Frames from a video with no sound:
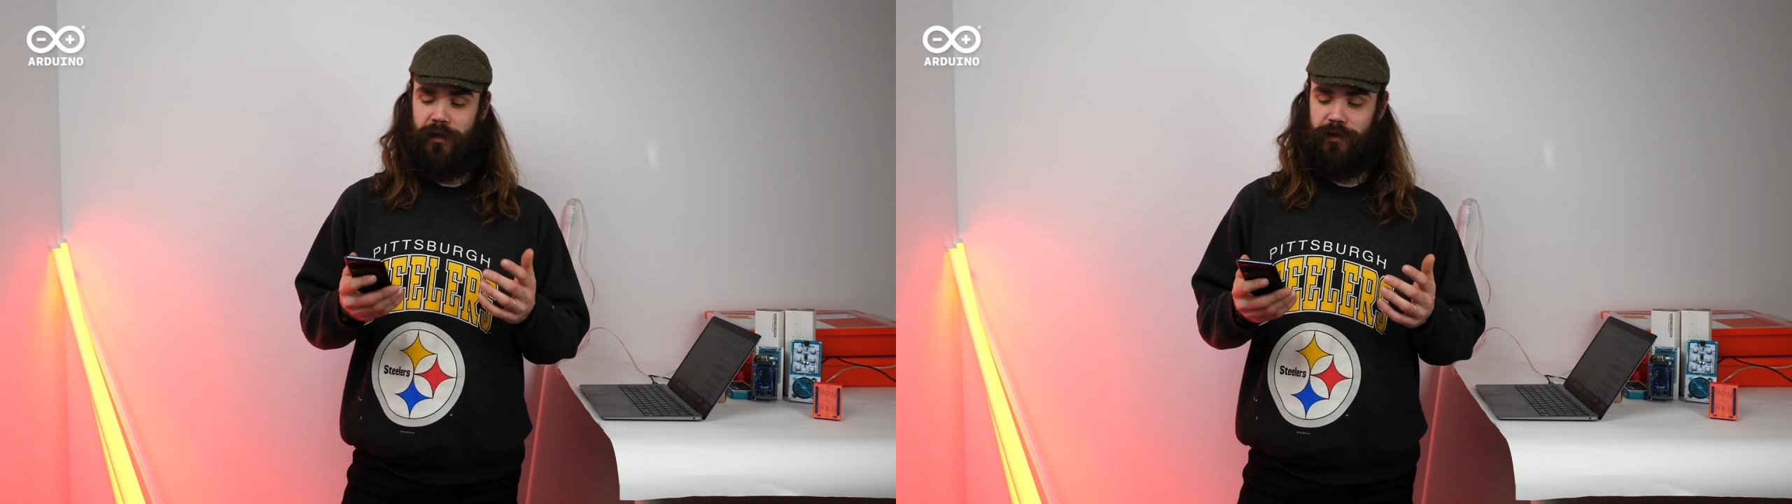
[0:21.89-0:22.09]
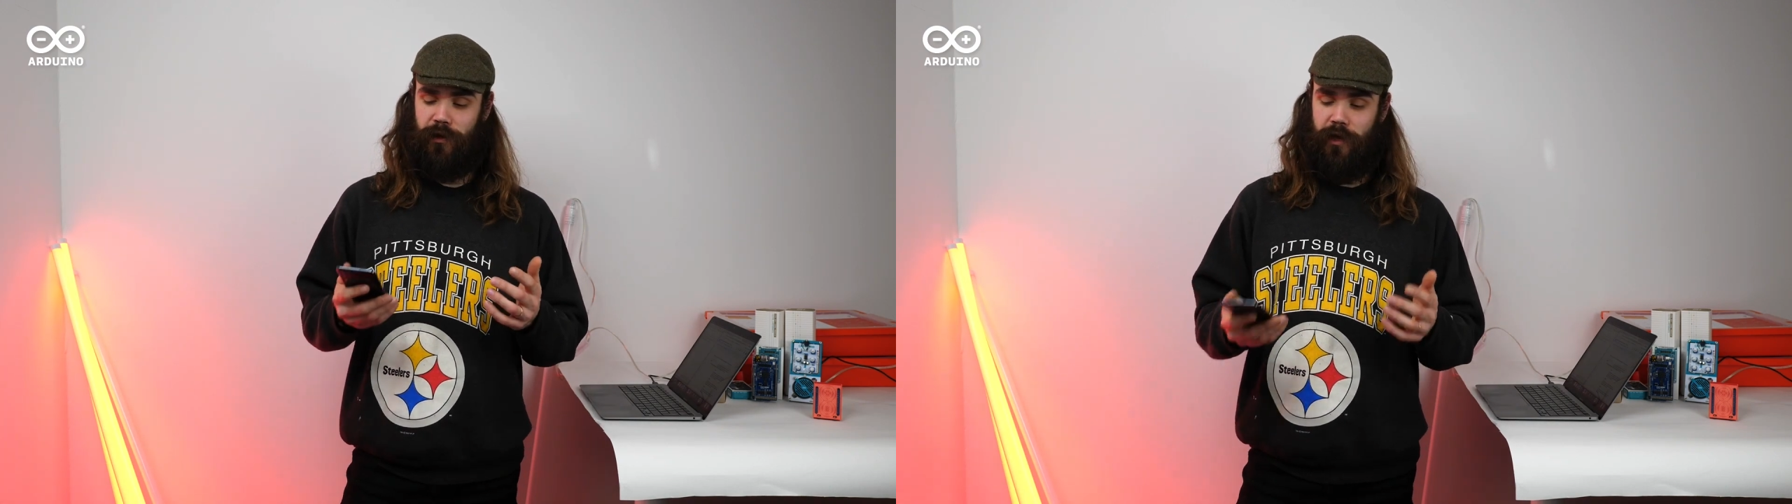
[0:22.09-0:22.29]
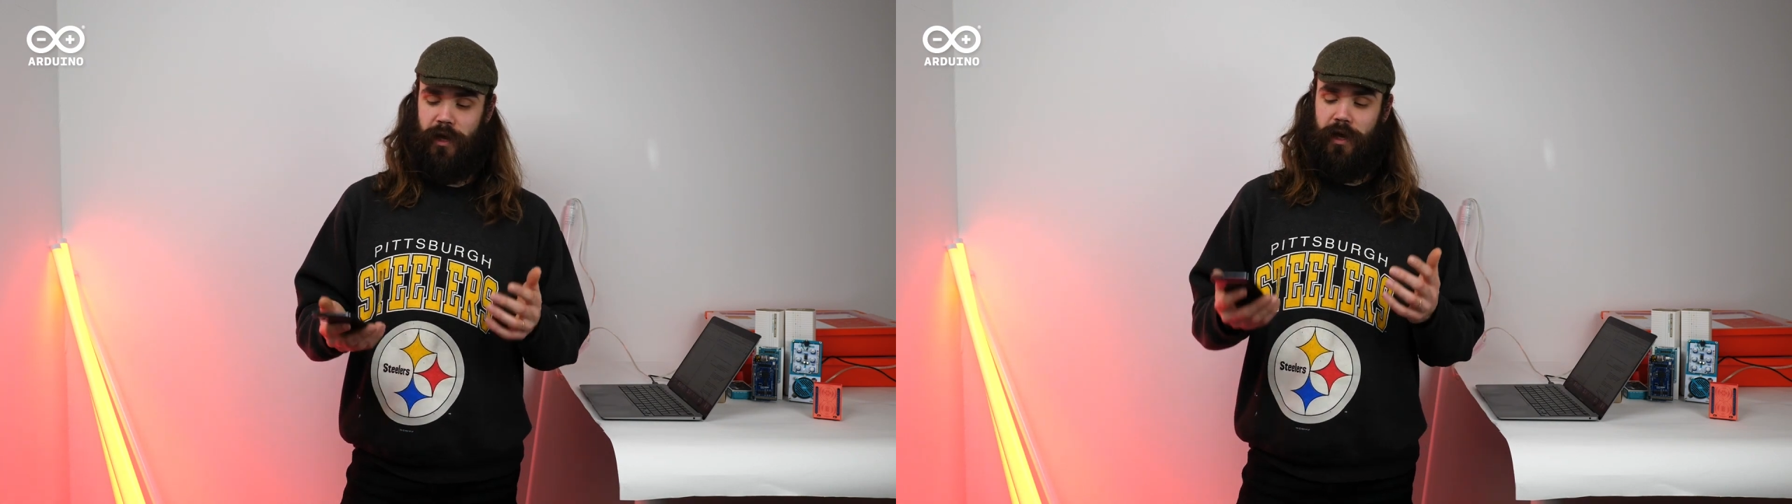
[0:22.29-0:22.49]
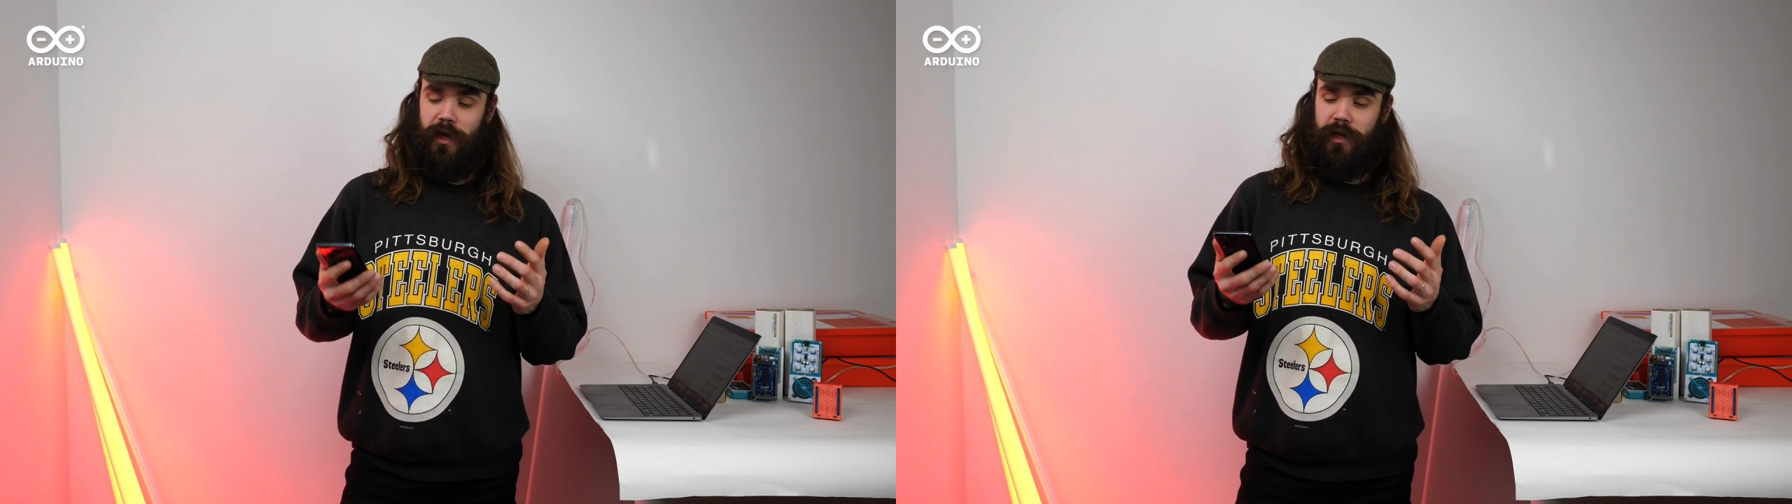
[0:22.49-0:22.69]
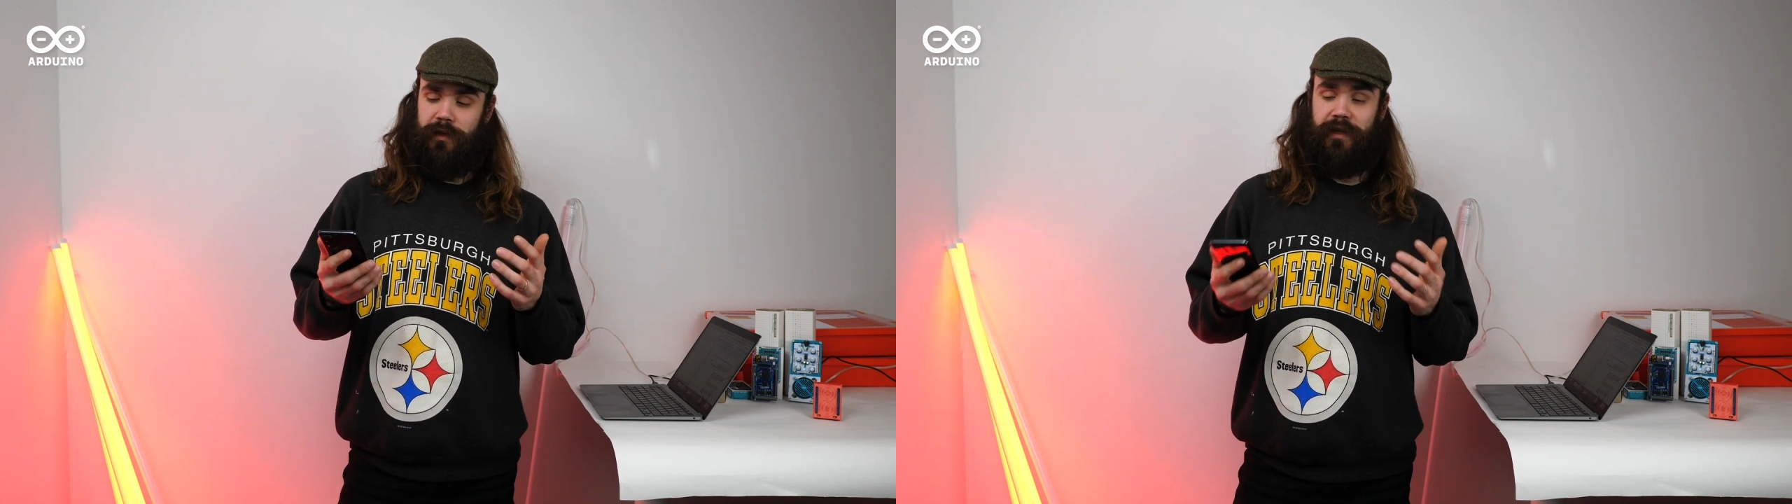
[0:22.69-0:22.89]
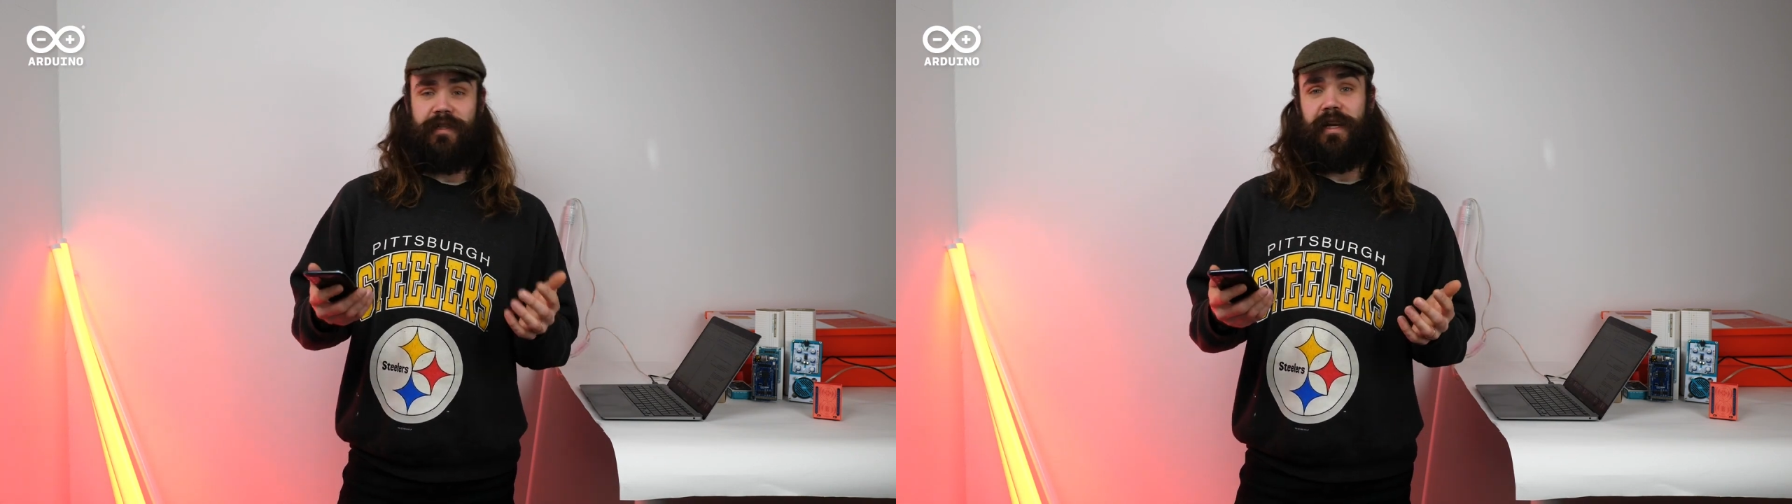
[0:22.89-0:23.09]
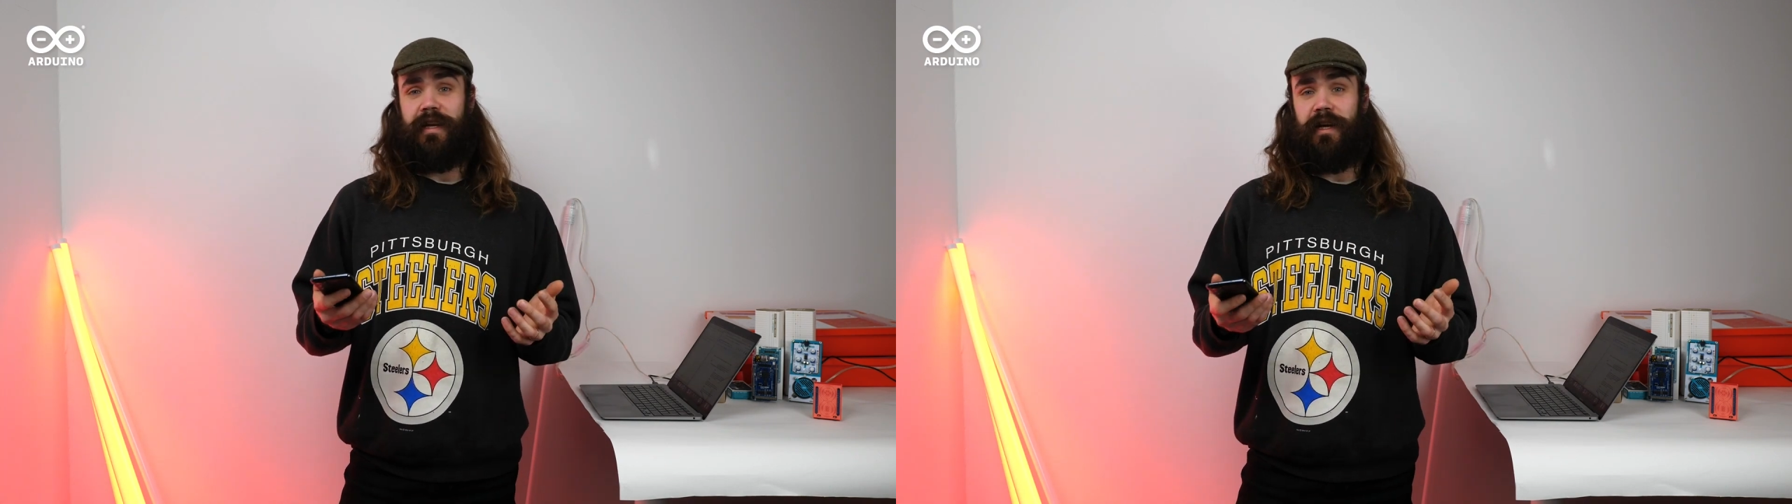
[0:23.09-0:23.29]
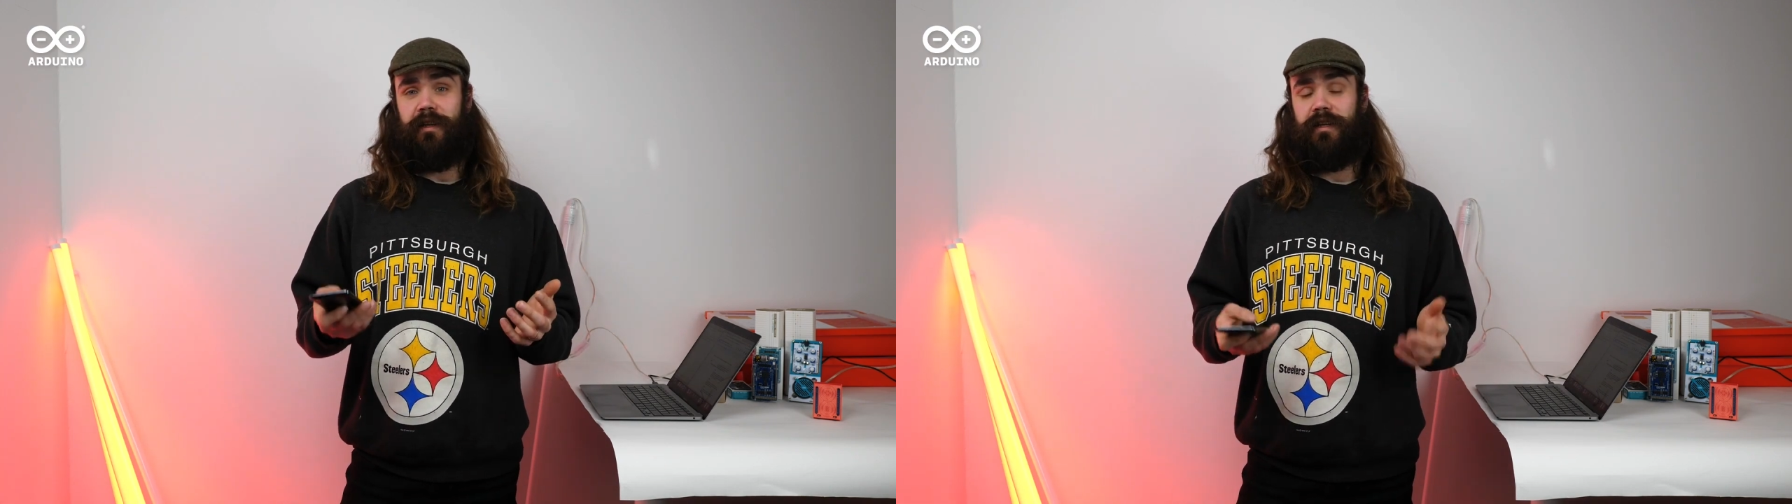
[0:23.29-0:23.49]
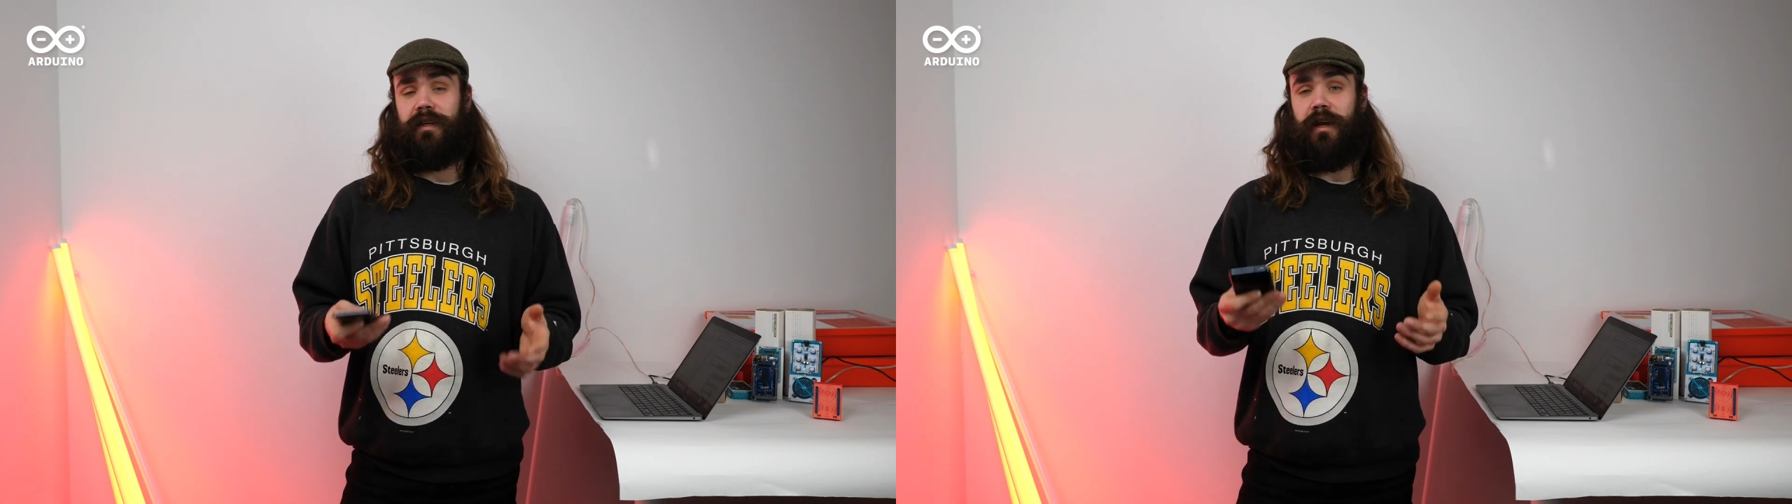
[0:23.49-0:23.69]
So this data